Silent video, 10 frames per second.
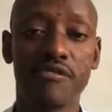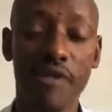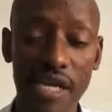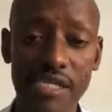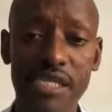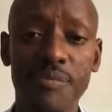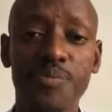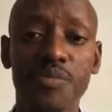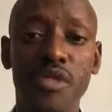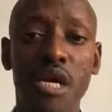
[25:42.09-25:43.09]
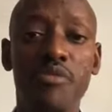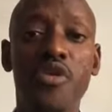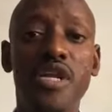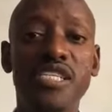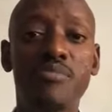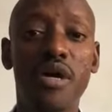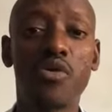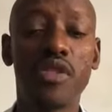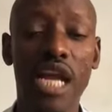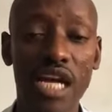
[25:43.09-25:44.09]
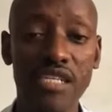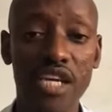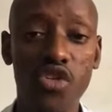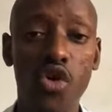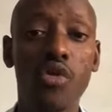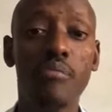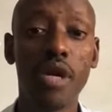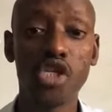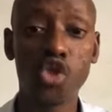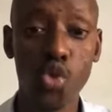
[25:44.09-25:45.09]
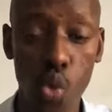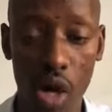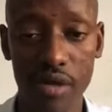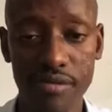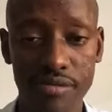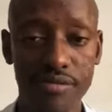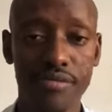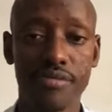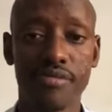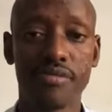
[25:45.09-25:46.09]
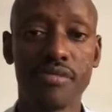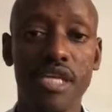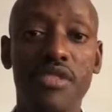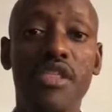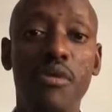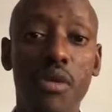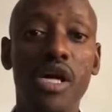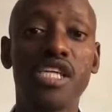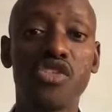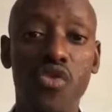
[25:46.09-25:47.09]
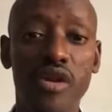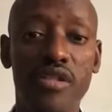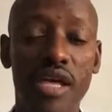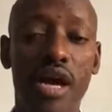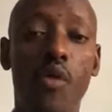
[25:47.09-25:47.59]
First, before you release money on the land title, make sure that the mortgage is already there.